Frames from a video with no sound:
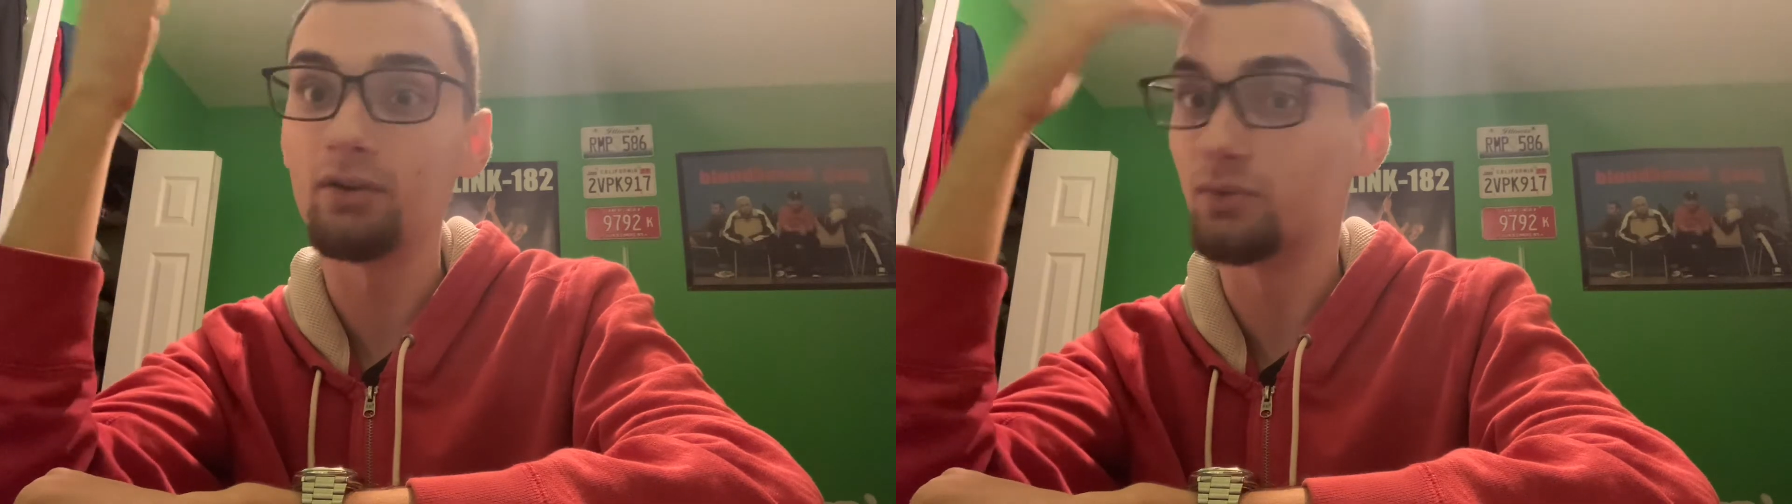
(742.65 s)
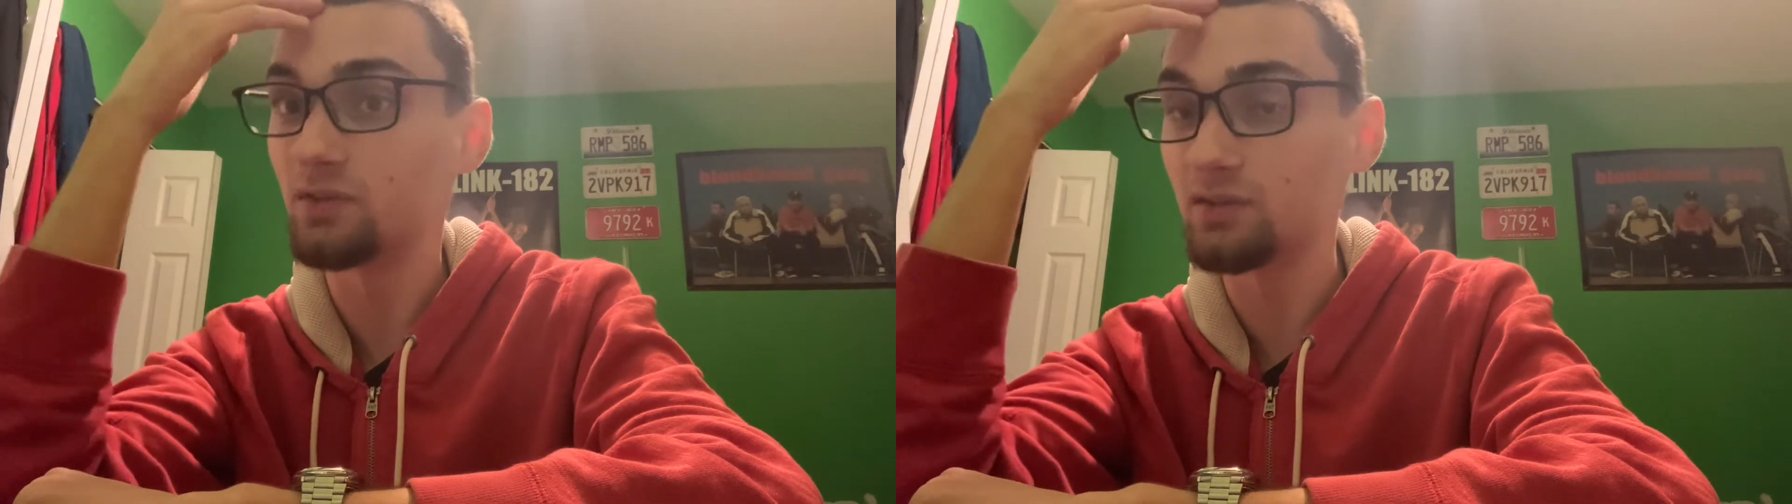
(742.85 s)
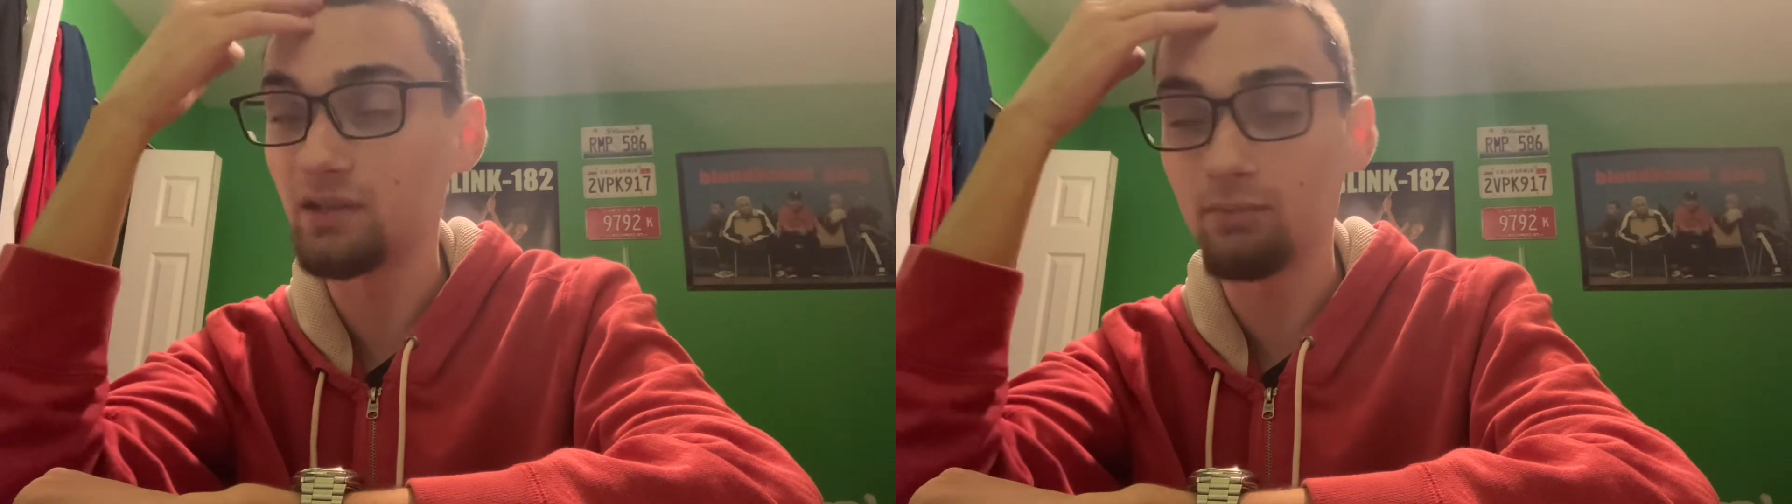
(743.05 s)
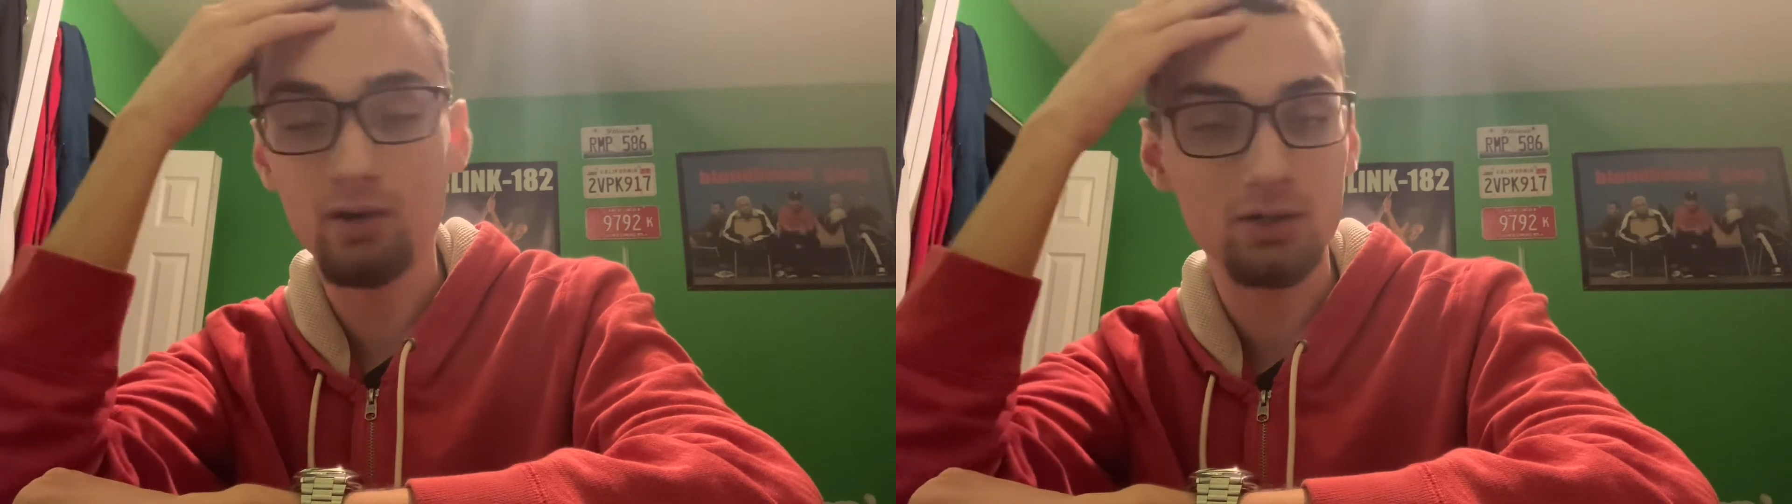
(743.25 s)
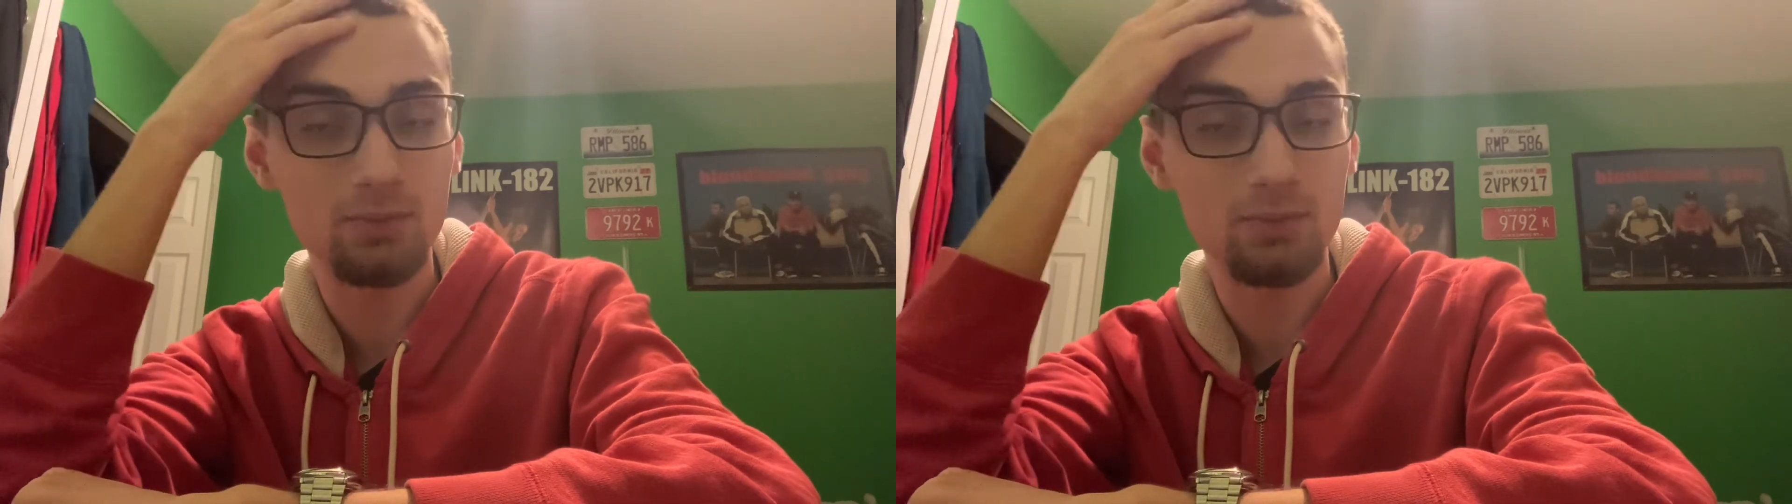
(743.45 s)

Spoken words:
It was the same watch